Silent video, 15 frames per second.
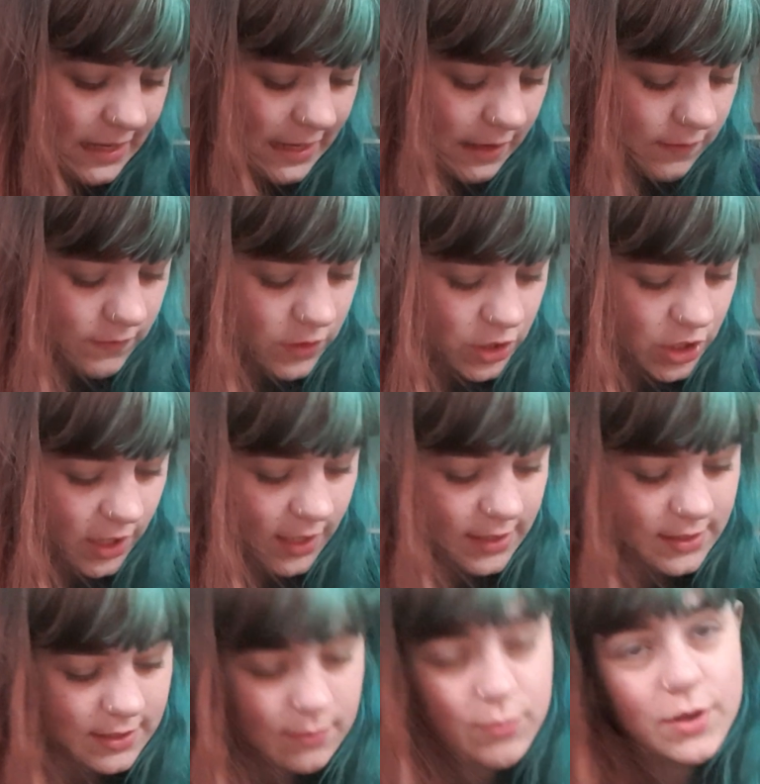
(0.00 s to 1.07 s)
I
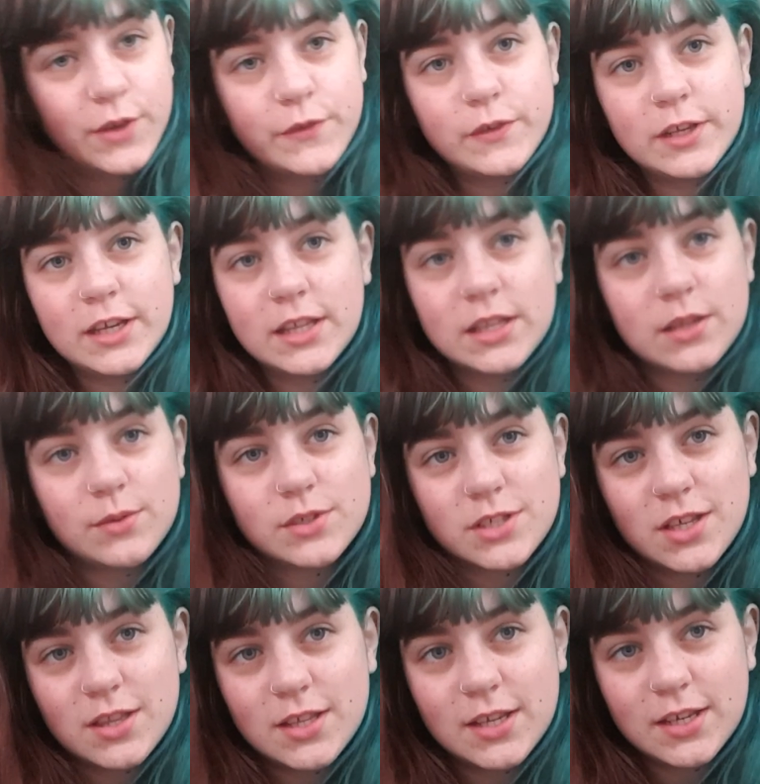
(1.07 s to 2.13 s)
checked it briefly and there was
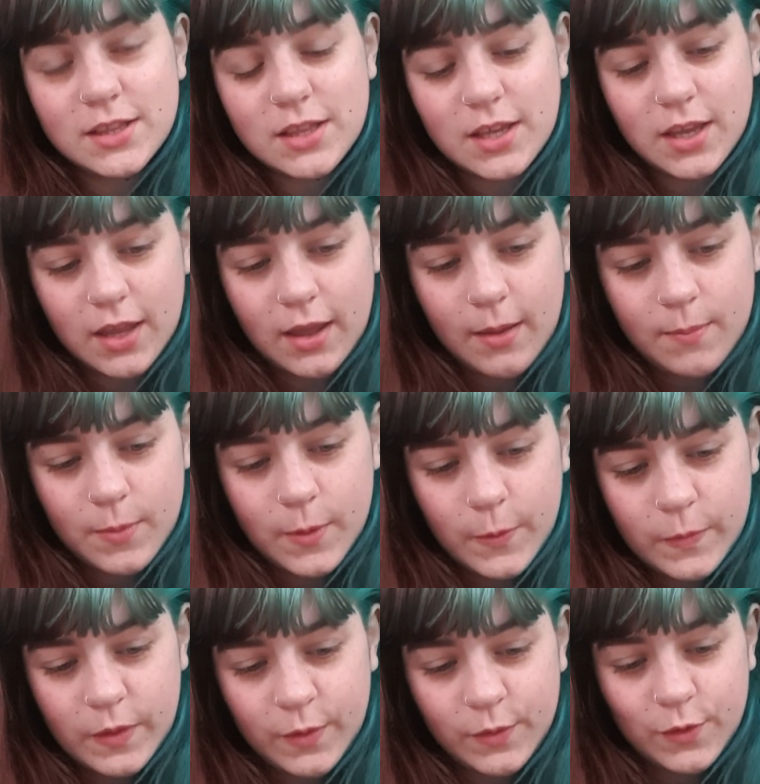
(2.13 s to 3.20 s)
nothing in there yet, but
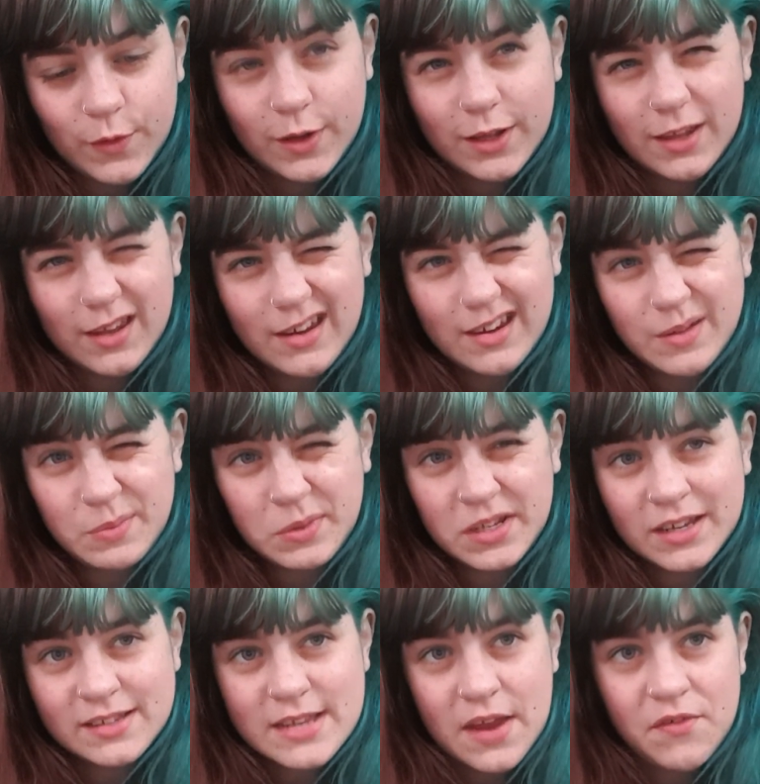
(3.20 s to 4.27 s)
that was only like a couple
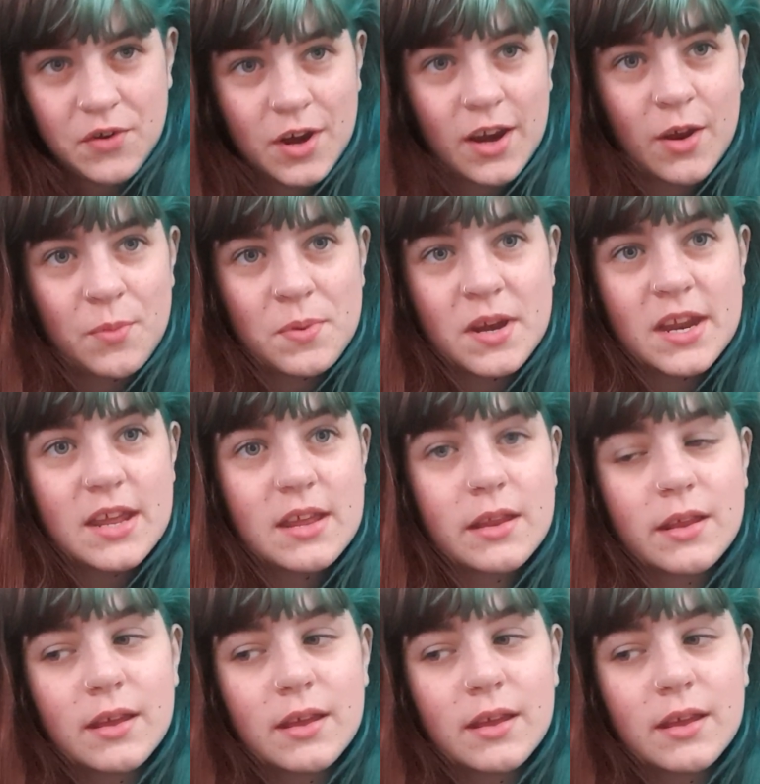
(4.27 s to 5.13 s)
days after I opened it.